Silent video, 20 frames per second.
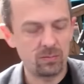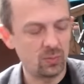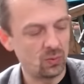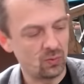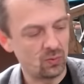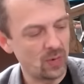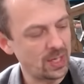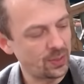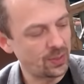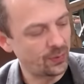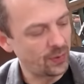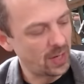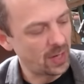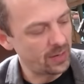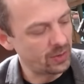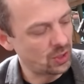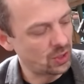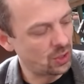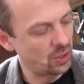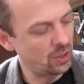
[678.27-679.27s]
Rate of
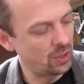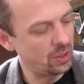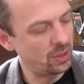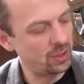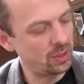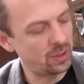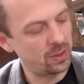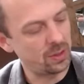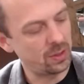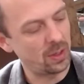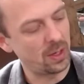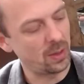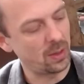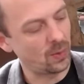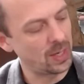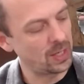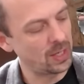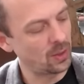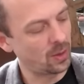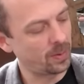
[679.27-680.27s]
fire is good. Uh, the
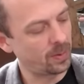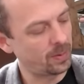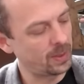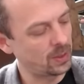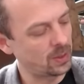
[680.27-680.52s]
way it op is